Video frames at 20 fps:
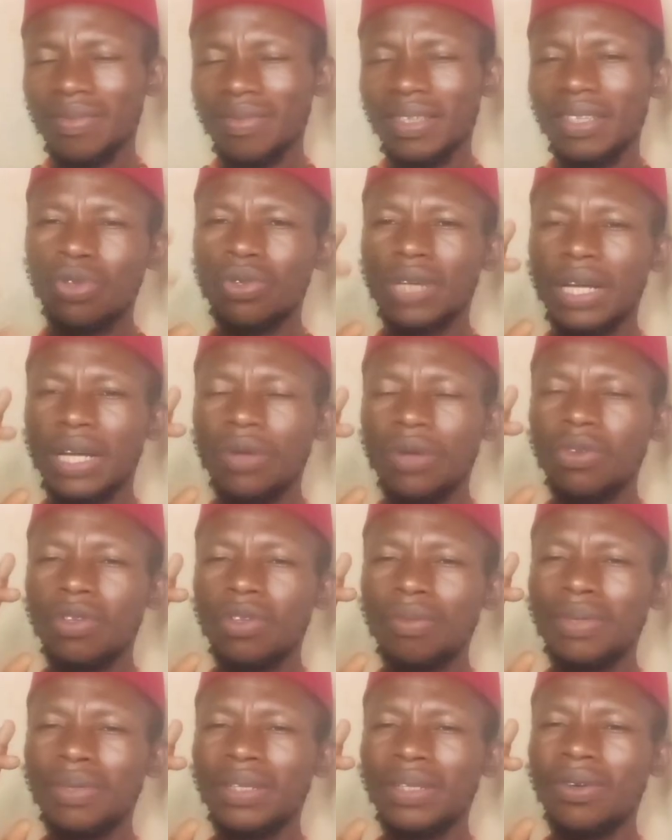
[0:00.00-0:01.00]
But you can
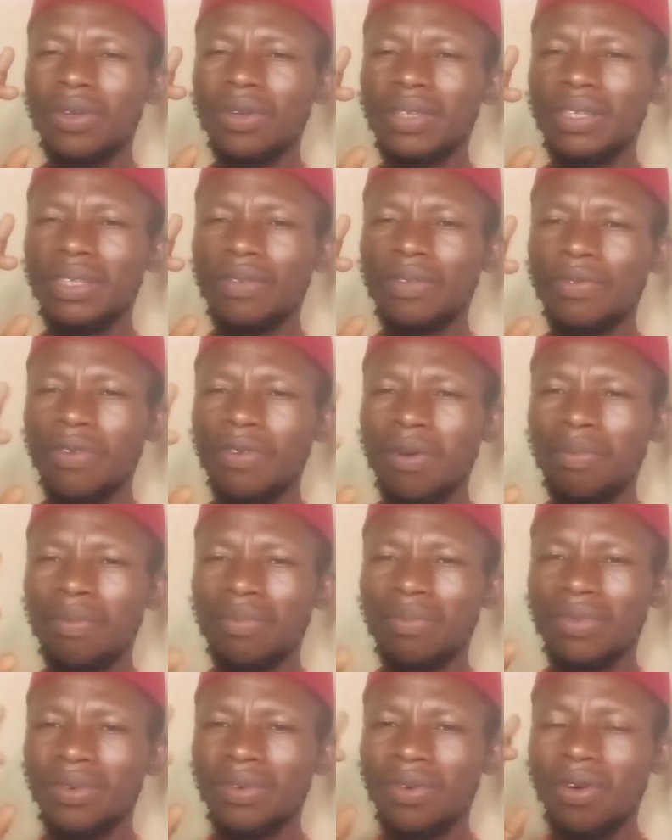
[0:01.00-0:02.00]
also be gotten
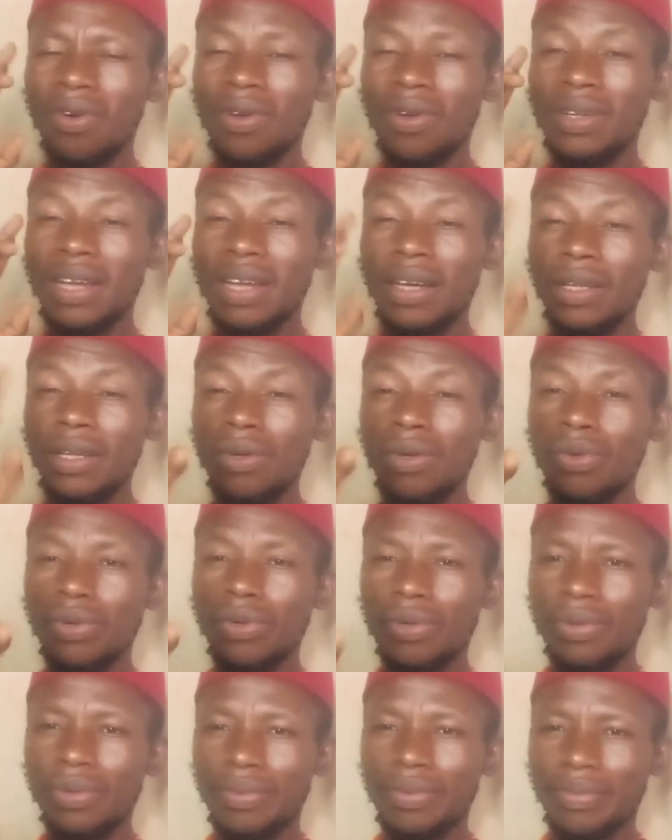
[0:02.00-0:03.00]
from ordinary
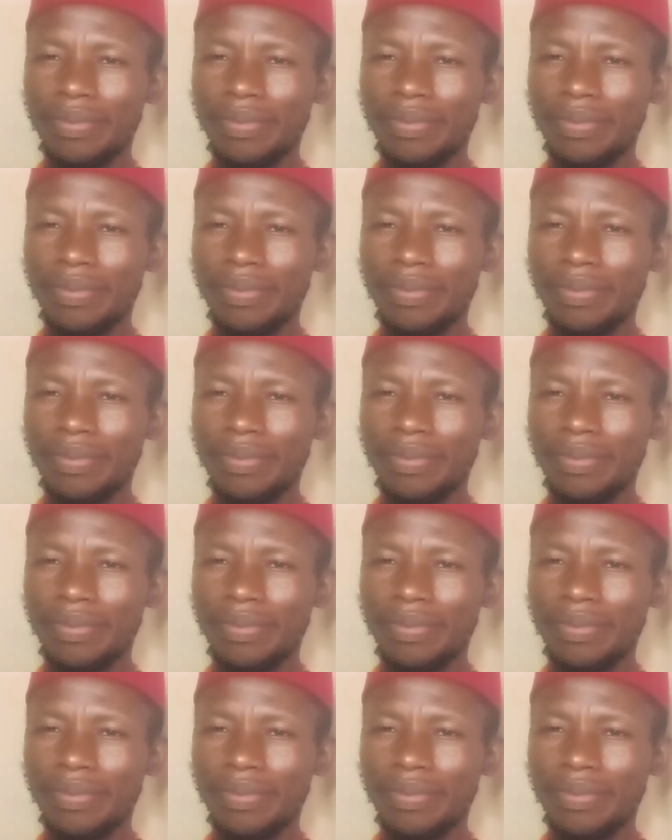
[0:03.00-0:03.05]
look.